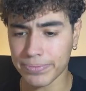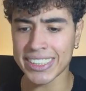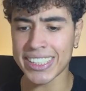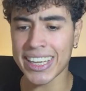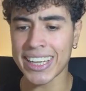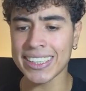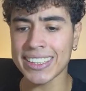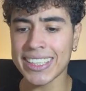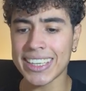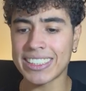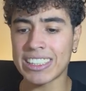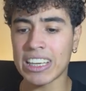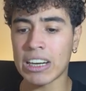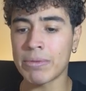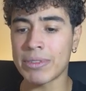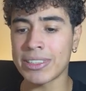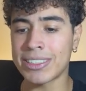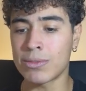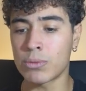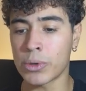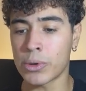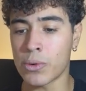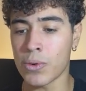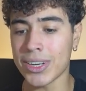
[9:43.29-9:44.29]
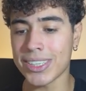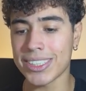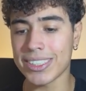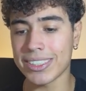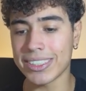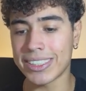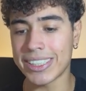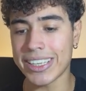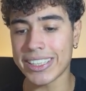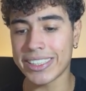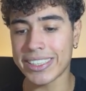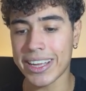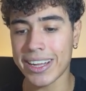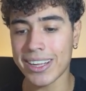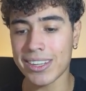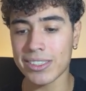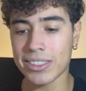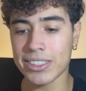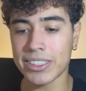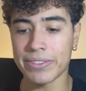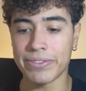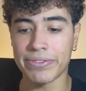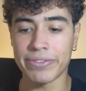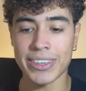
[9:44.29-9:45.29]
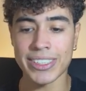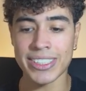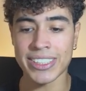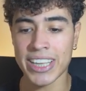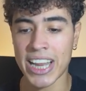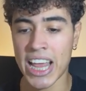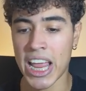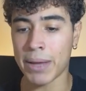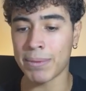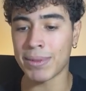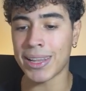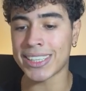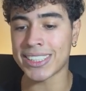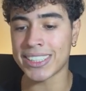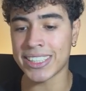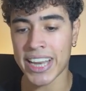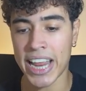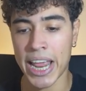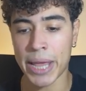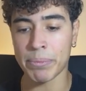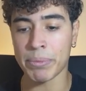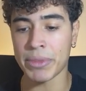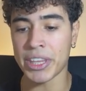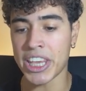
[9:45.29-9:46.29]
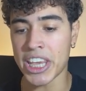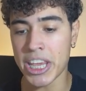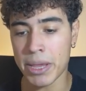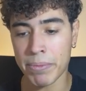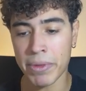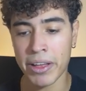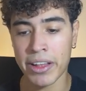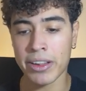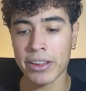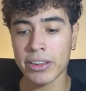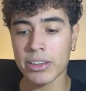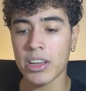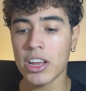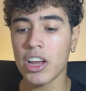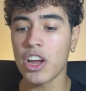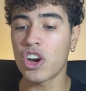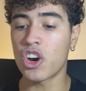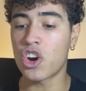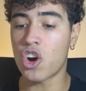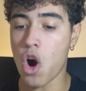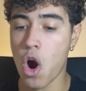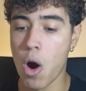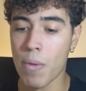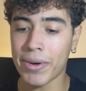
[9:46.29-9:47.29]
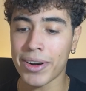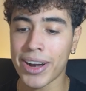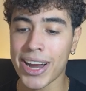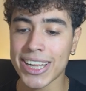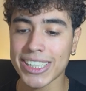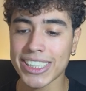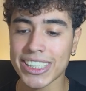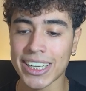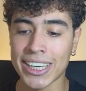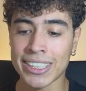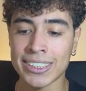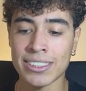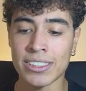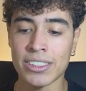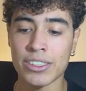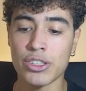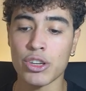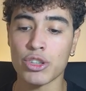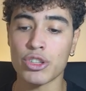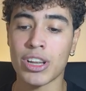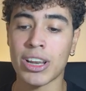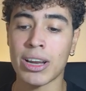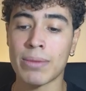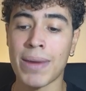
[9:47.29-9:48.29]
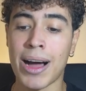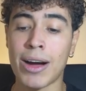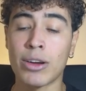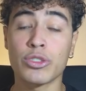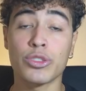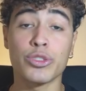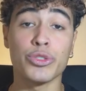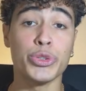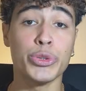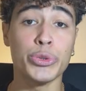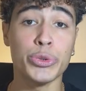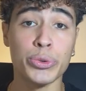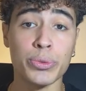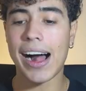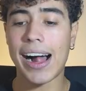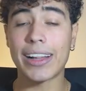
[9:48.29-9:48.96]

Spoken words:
Then the service request details, the first name, last name, email, coverage, and total amount due.